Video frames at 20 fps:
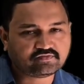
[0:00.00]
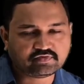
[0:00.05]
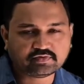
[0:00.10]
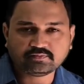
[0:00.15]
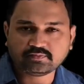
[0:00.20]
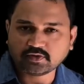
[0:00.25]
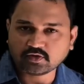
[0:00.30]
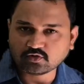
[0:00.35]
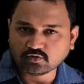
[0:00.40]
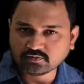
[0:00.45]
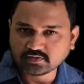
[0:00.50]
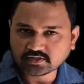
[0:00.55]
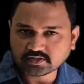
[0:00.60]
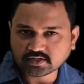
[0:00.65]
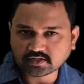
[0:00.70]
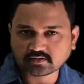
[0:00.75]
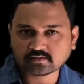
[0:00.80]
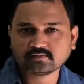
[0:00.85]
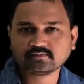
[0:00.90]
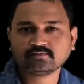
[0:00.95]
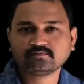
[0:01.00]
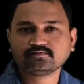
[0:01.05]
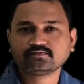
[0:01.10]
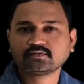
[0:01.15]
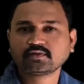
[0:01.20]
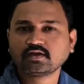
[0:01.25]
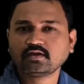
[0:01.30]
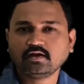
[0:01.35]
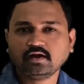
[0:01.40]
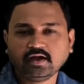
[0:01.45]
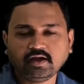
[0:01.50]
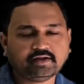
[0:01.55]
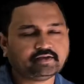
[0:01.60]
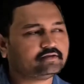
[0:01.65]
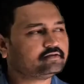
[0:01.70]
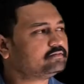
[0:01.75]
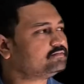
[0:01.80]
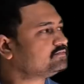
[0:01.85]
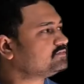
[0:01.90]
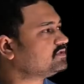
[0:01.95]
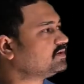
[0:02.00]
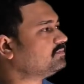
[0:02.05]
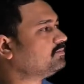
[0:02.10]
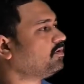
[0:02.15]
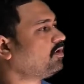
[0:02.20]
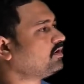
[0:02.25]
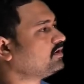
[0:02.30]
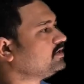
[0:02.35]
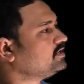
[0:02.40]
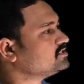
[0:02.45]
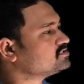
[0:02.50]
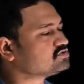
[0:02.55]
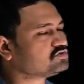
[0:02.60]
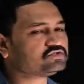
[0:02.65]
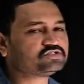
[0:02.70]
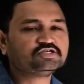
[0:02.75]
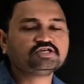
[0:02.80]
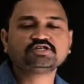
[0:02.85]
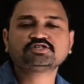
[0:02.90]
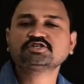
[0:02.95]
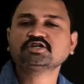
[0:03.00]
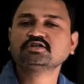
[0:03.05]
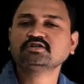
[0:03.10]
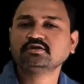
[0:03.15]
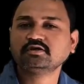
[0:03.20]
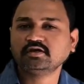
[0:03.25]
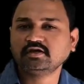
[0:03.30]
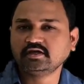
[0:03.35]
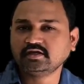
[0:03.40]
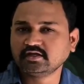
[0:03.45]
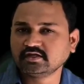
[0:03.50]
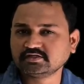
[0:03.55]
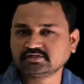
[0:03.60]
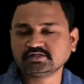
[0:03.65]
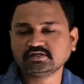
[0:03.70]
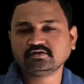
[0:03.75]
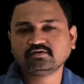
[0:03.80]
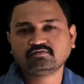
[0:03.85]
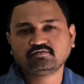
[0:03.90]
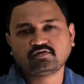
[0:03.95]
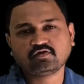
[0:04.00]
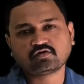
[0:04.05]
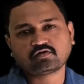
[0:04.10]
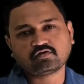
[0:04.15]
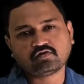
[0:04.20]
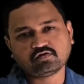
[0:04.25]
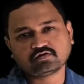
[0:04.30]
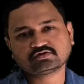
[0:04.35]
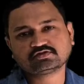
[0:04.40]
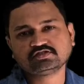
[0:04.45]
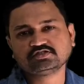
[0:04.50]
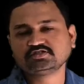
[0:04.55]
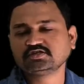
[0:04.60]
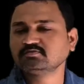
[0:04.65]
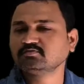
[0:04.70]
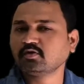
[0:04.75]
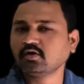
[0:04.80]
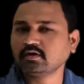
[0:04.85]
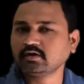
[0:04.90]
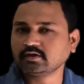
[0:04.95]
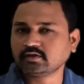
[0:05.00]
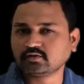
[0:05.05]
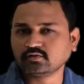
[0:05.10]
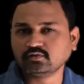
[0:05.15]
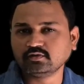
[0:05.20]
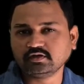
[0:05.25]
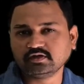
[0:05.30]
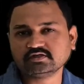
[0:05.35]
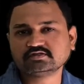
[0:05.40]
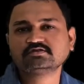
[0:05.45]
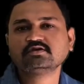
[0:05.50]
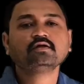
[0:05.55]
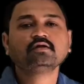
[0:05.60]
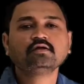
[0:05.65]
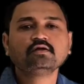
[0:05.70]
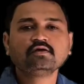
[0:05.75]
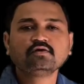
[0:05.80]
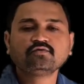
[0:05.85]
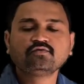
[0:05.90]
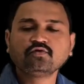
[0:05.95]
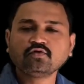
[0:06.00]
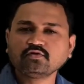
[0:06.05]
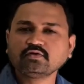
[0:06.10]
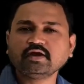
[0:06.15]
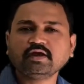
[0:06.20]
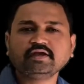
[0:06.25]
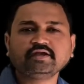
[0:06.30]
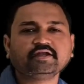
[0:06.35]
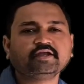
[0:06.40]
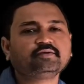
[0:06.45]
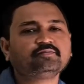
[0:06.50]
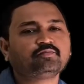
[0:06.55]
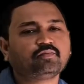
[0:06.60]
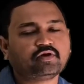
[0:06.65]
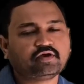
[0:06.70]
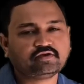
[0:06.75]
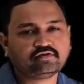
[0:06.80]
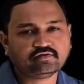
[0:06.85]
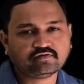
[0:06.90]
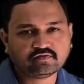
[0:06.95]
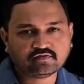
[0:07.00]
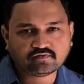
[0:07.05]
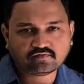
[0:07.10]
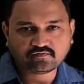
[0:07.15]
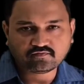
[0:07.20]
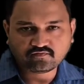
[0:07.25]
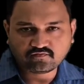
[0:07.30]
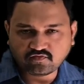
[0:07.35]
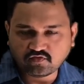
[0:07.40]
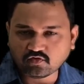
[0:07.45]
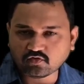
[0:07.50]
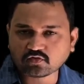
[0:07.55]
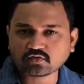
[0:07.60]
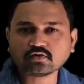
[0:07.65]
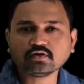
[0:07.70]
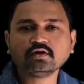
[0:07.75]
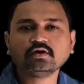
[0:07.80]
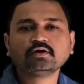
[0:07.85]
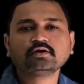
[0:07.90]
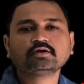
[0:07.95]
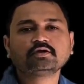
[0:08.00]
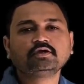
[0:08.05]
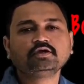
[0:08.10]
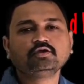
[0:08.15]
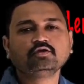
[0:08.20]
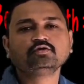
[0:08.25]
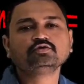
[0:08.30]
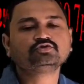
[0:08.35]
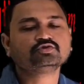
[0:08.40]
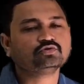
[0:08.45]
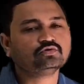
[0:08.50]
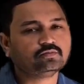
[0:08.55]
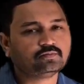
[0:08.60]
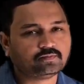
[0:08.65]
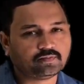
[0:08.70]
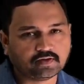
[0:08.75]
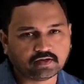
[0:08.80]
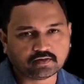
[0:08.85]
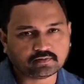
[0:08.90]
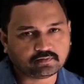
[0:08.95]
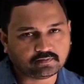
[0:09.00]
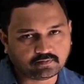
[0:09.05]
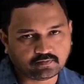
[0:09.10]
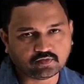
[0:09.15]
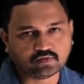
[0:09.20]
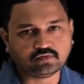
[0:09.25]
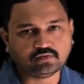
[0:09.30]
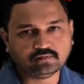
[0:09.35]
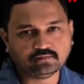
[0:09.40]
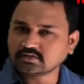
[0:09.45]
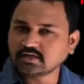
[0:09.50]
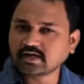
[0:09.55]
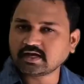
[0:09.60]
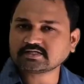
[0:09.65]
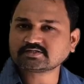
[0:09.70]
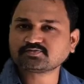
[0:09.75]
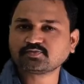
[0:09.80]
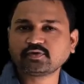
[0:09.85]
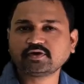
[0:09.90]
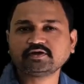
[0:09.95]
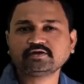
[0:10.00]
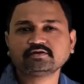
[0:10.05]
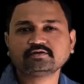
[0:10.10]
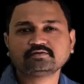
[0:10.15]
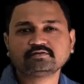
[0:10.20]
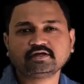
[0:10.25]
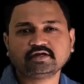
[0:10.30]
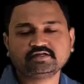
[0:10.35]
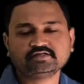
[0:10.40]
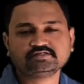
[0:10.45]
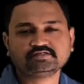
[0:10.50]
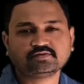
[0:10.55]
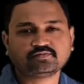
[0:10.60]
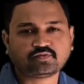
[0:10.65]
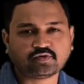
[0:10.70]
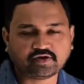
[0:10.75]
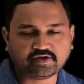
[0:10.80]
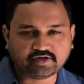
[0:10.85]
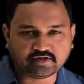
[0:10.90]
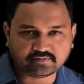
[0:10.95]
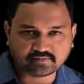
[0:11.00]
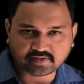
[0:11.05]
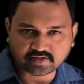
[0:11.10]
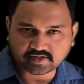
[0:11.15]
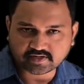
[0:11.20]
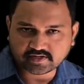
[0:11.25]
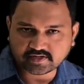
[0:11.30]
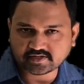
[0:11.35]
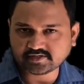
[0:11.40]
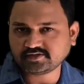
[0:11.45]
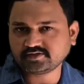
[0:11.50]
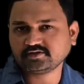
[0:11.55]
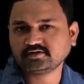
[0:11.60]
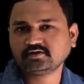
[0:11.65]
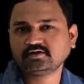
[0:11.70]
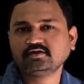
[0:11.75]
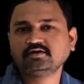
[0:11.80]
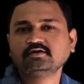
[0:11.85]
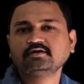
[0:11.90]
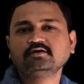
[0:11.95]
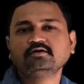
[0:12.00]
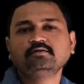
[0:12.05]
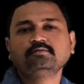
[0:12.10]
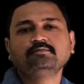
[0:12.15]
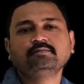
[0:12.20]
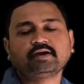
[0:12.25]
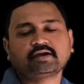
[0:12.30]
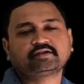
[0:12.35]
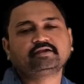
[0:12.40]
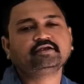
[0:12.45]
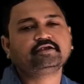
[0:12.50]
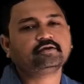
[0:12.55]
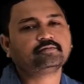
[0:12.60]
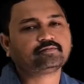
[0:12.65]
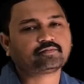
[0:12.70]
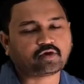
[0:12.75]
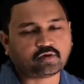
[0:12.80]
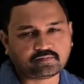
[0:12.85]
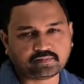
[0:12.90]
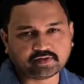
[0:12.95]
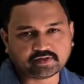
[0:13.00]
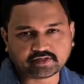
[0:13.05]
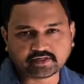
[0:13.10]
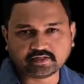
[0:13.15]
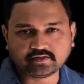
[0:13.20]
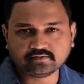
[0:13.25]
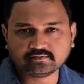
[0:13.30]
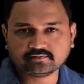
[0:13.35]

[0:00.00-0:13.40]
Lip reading: picometer, and the bond dissociation energy for oxygen molecule is 498.4 kilojoule per mole. Last point, that is the point number 8, magnetic property.